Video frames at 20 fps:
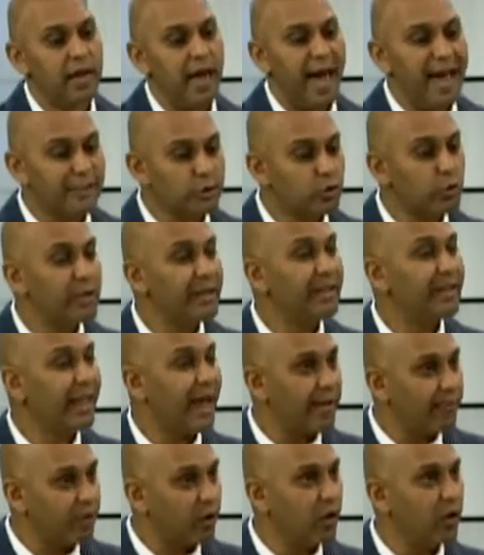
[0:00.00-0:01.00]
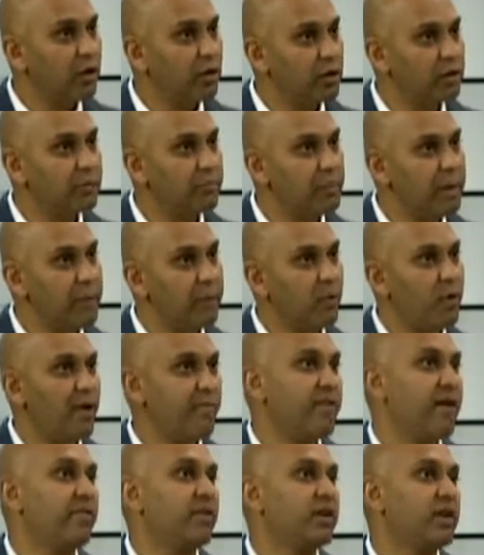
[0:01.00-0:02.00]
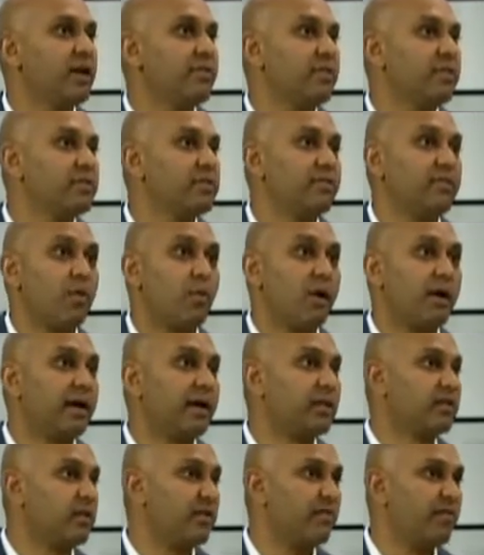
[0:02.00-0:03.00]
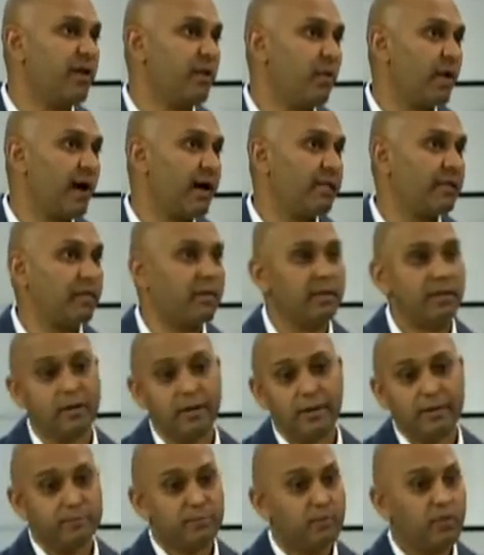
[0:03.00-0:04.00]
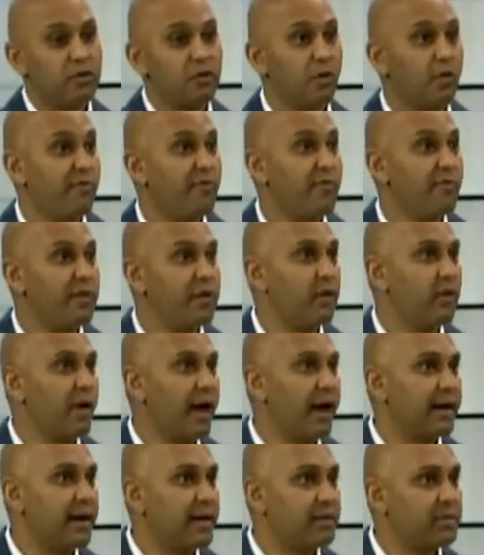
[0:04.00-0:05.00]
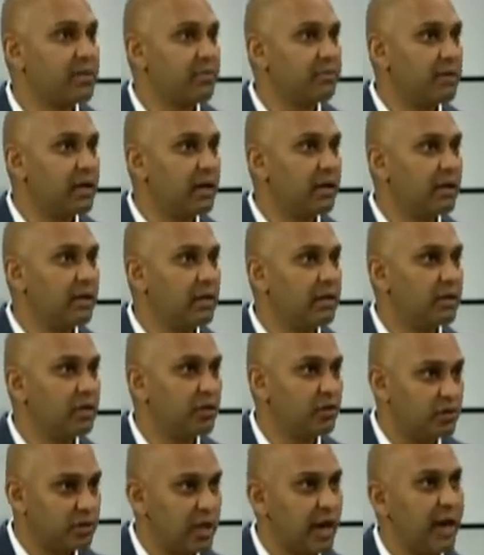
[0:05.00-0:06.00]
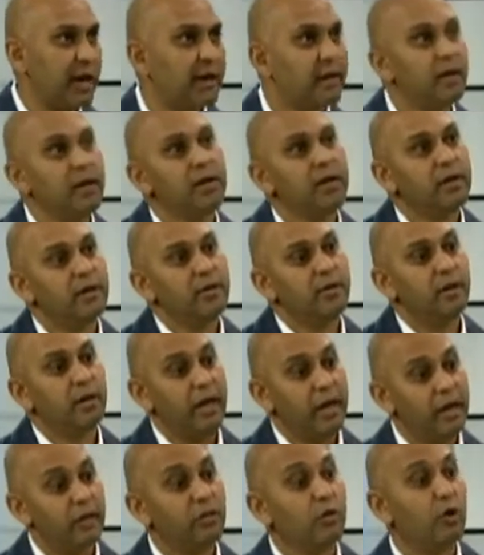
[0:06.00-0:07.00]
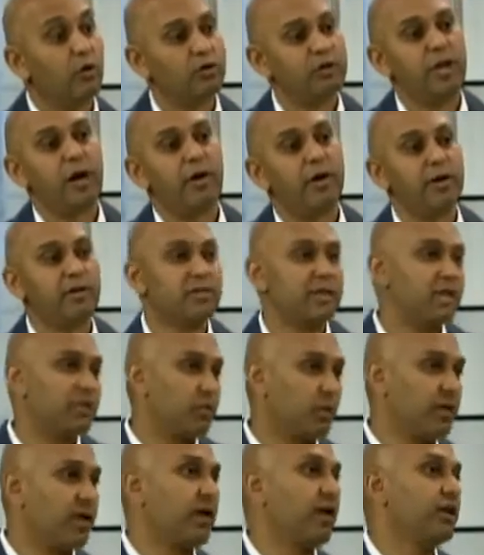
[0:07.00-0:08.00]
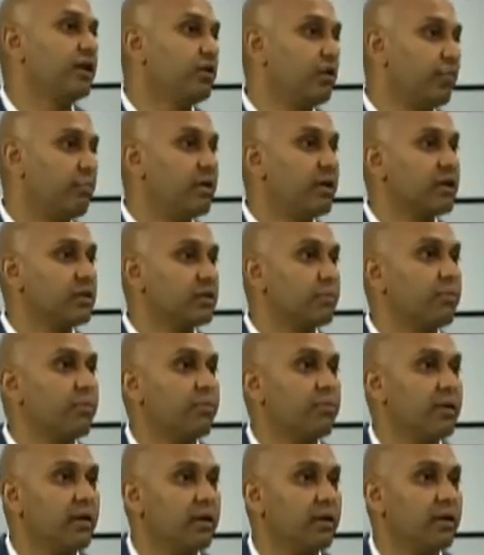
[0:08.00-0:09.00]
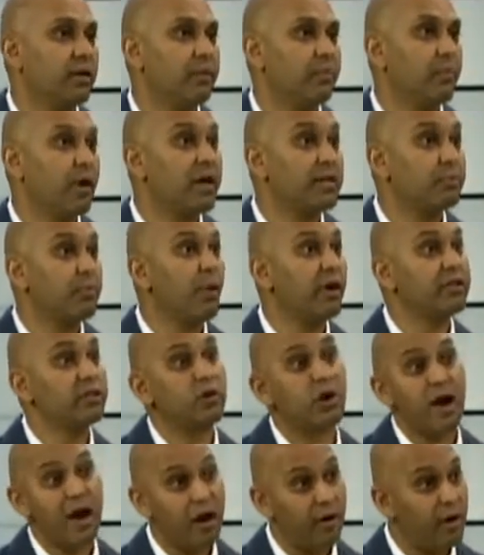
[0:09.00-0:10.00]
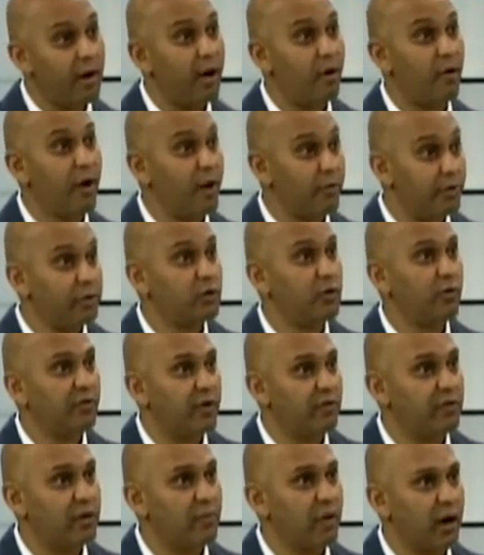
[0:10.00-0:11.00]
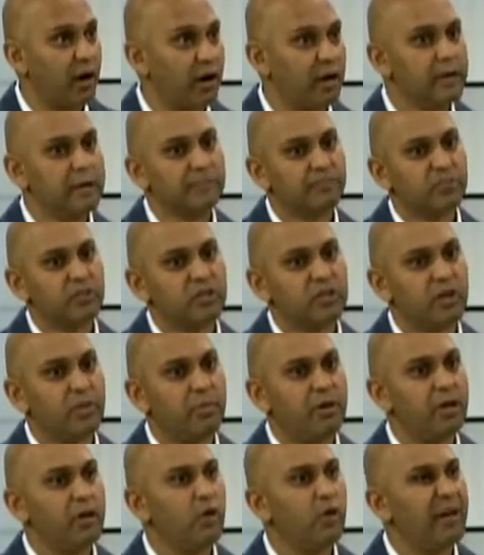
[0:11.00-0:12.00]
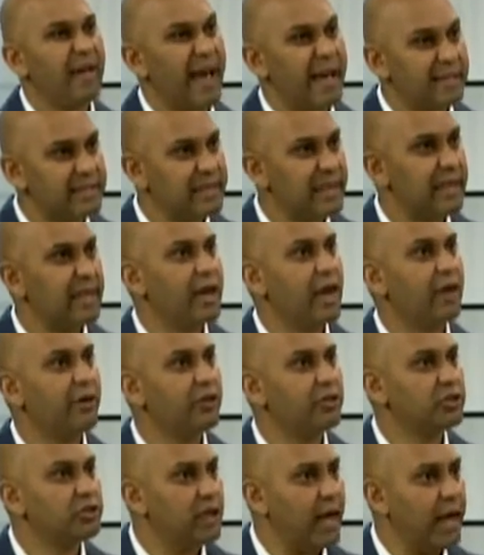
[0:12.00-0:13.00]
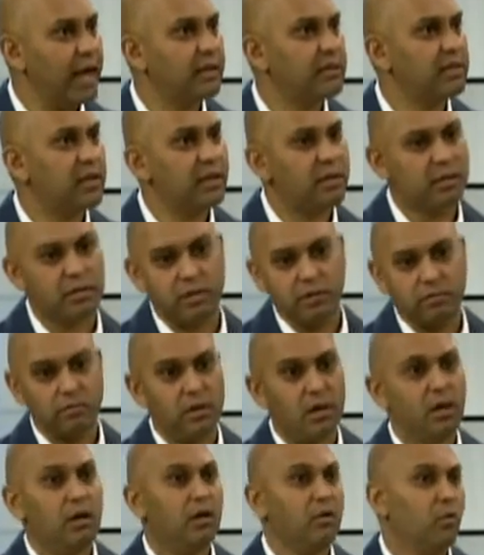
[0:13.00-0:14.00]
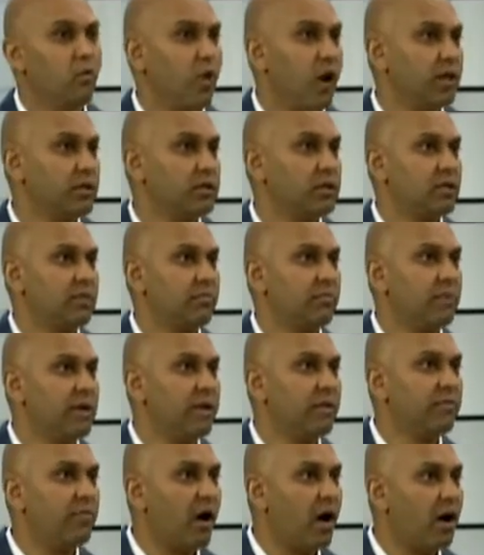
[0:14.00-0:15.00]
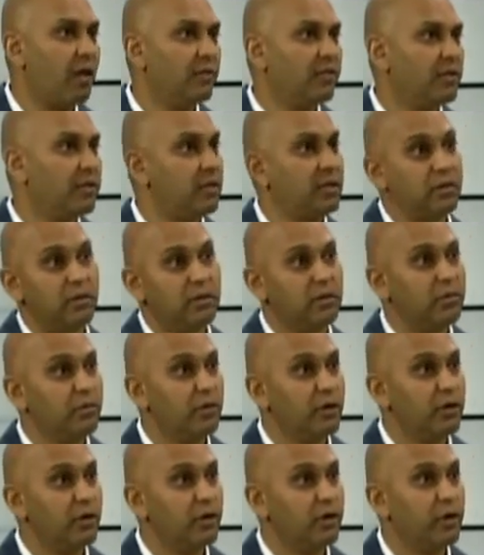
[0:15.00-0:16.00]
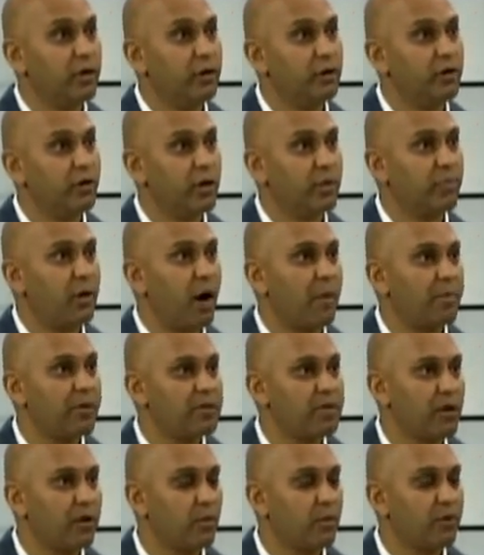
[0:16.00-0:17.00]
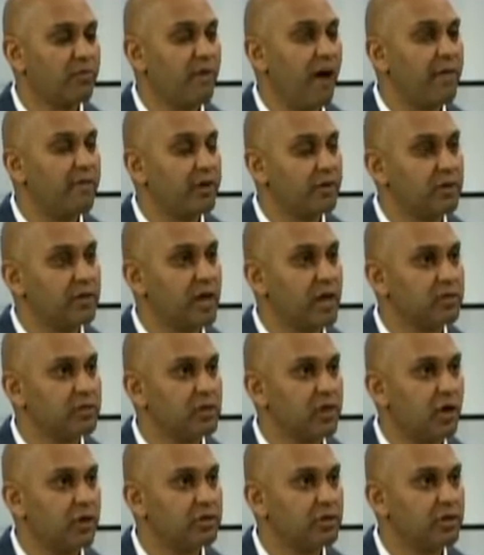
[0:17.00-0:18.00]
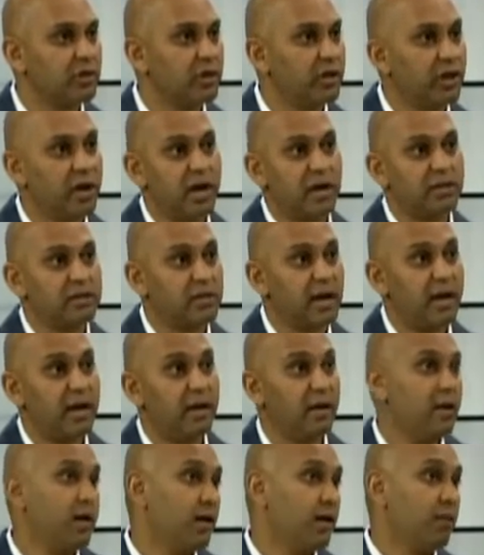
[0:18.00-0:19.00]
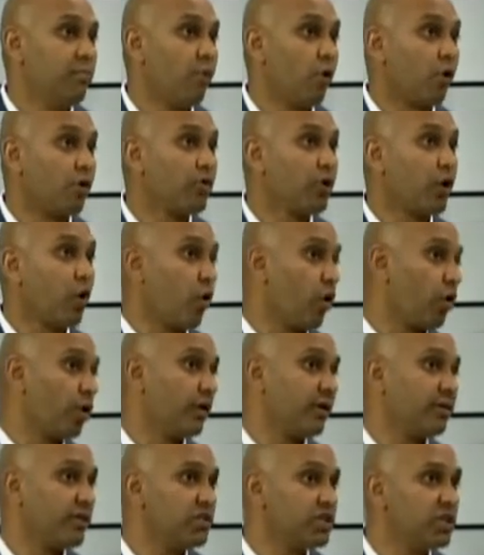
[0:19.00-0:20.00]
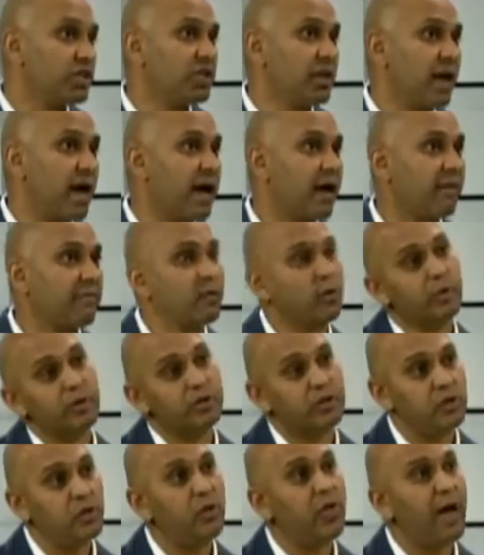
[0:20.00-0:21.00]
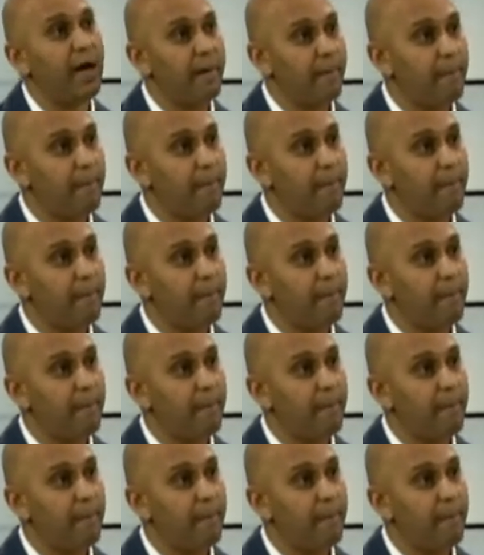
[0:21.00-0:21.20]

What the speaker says: entry level, people who have never done this, if they want to get their feet wet and throw 50 grand at something, you're saying in those areas, that's where they can do it because the price points are around the 250 mark. Somebody who gets it and understands it and wants to be involved, you're doing properties that are worth $500,000, and you can kind of stay more in the core in the GTA if you were to do that.